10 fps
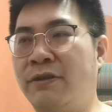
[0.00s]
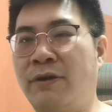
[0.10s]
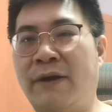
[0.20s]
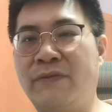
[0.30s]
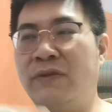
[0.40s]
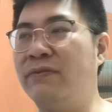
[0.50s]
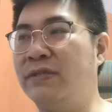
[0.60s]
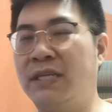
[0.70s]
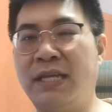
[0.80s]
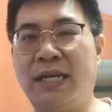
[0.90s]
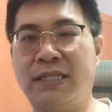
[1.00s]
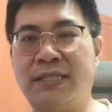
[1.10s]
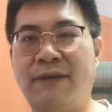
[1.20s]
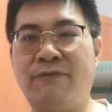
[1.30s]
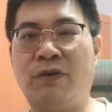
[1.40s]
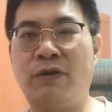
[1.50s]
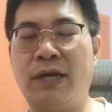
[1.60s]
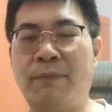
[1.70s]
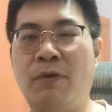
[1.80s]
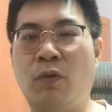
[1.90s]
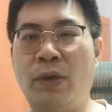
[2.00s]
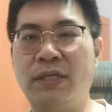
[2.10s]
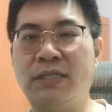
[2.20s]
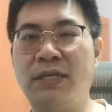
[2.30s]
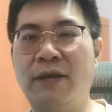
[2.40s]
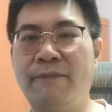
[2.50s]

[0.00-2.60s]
After visiting their site for a couple of weeks.